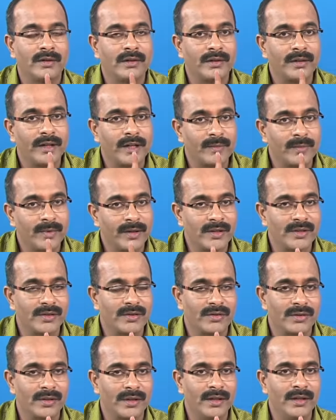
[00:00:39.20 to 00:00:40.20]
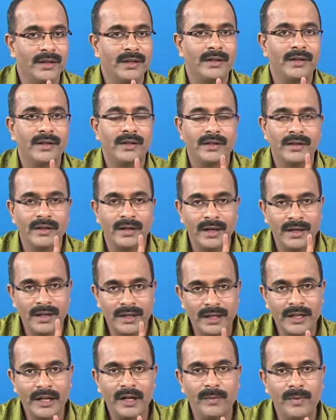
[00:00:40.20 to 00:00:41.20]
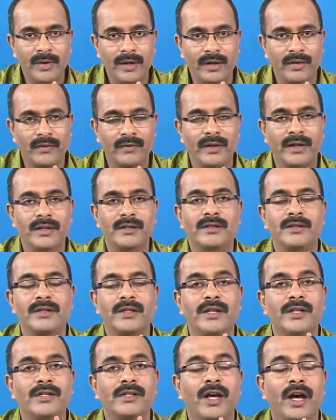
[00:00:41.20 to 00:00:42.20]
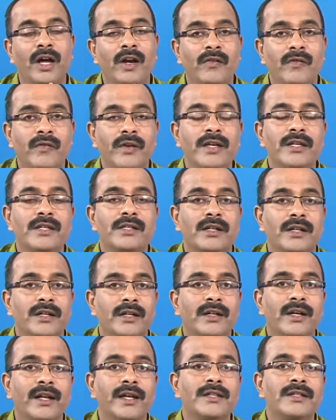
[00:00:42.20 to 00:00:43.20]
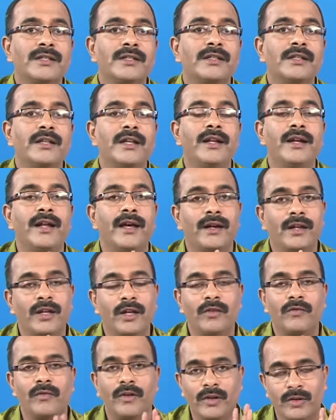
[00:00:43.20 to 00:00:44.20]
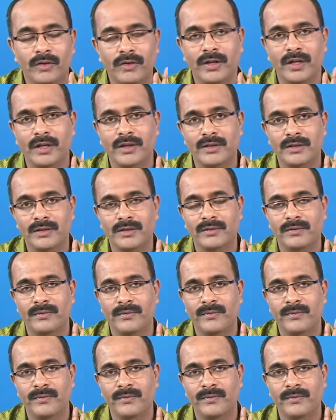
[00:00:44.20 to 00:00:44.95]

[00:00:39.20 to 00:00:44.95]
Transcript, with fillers: That means to say, integral part of x is always less than or equal to x.